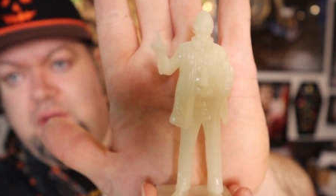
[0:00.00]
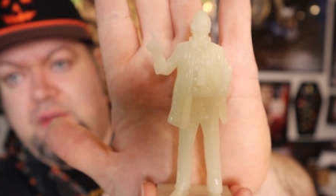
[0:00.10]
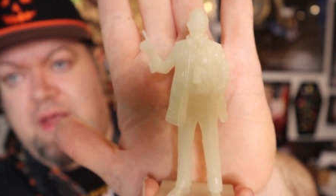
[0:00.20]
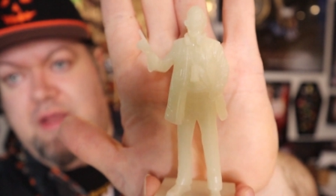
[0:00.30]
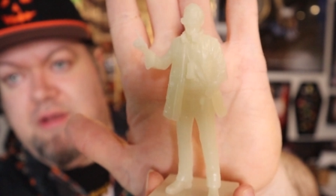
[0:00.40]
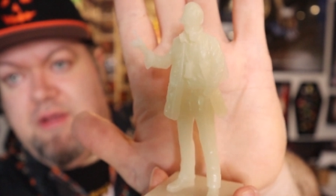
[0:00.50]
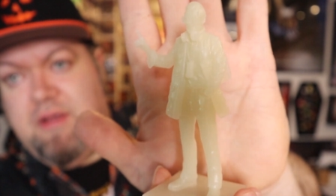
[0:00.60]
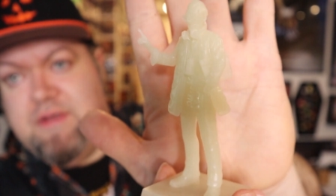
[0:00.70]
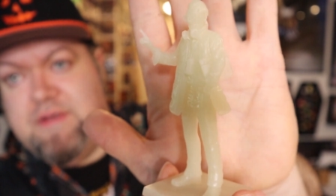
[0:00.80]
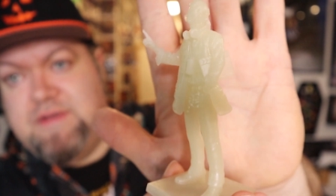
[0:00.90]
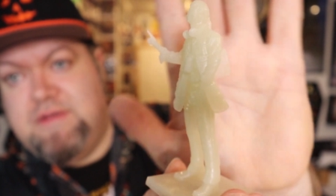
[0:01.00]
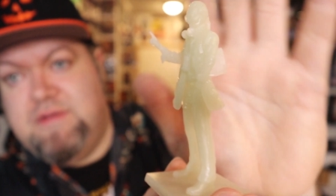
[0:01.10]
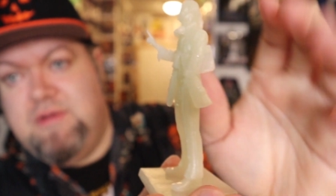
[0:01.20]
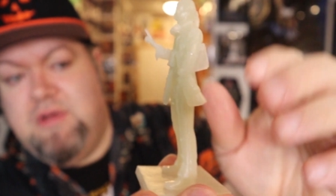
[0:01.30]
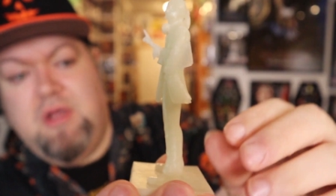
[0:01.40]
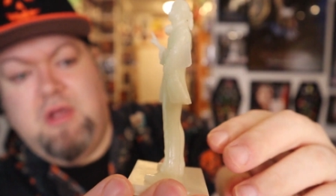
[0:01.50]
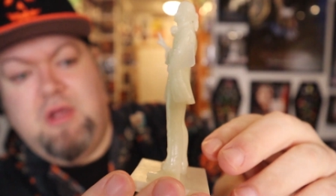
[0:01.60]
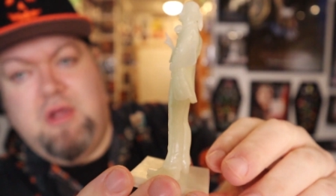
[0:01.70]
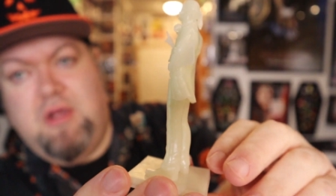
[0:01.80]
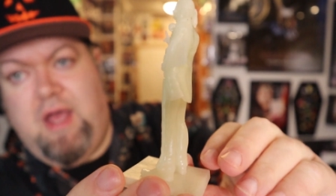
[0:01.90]
Look at that. That is
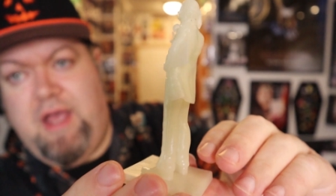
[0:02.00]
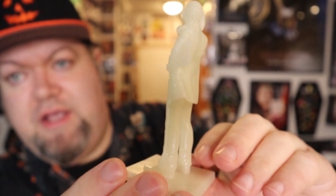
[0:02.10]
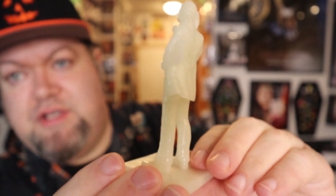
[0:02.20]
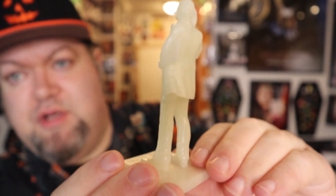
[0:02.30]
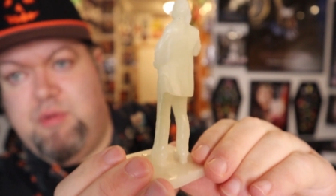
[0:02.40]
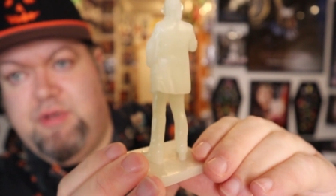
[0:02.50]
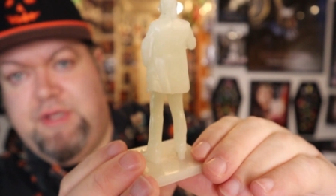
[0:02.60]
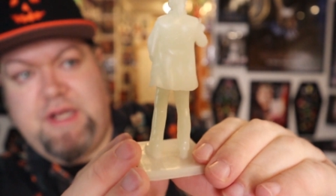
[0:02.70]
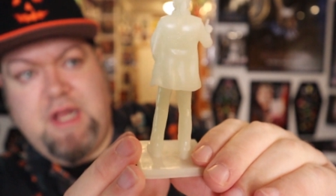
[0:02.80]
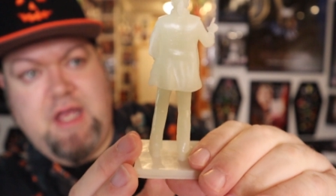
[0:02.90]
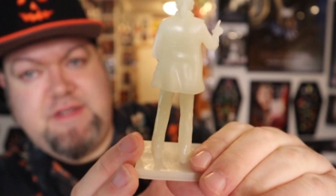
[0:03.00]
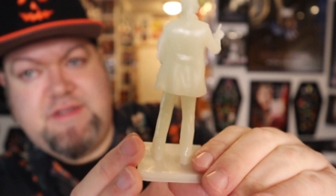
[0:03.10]
actually really nice.